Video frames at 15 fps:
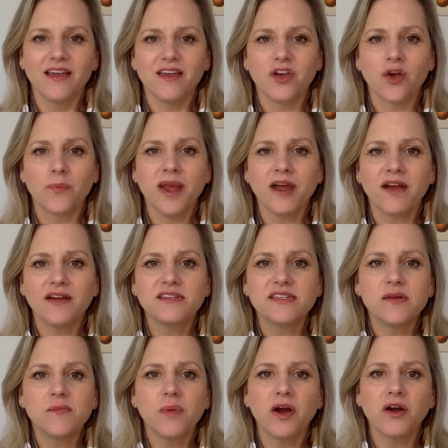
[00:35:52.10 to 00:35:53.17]
your
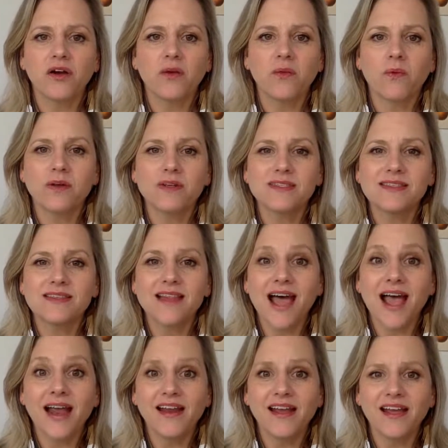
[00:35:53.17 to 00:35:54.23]
parenting partner will
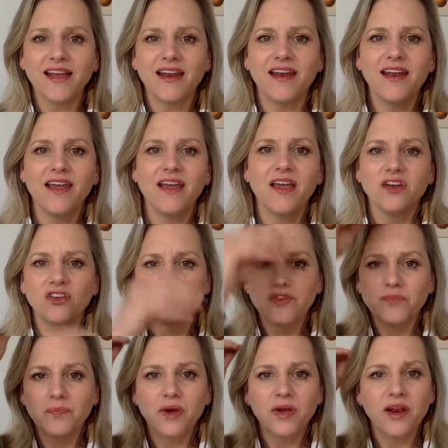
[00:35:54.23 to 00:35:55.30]
slide in,
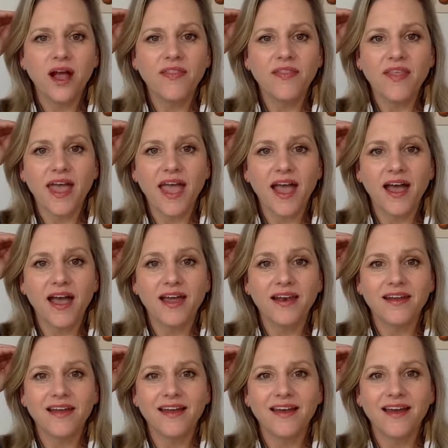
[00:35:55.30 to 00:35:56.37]
put on the hat
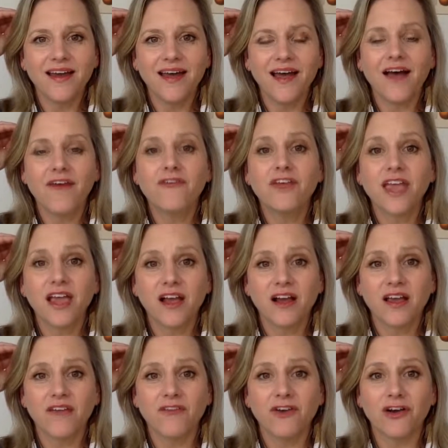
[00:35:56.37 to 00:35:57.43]
of
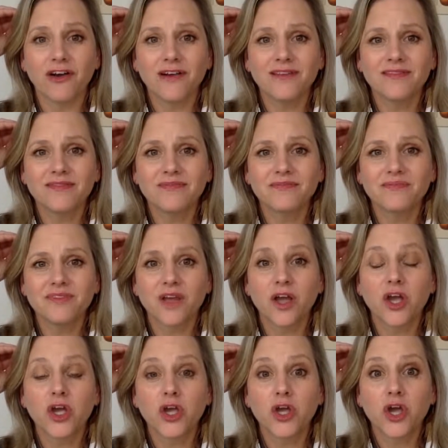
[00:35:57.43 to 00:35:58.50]
caregiver,
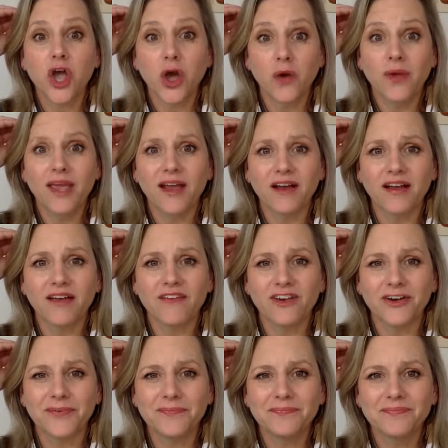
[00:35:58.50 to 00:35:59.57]
co-caregiver,